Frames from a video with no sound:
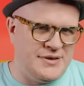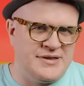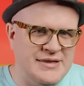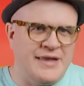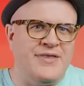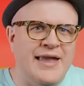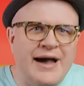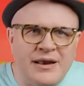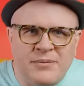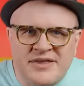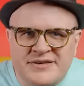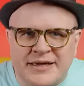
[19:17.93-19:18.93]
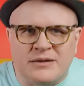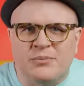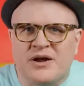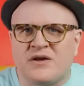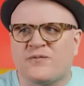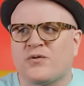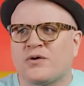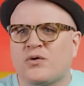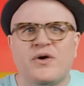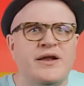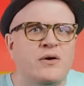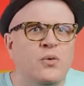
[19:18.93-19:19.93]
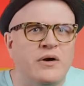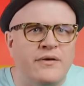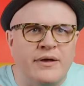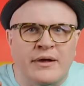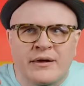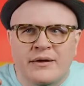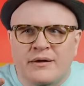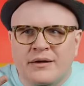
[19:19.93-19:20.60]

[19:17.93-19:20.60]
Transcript: Instead, they ought to be celebrated for creating one of the,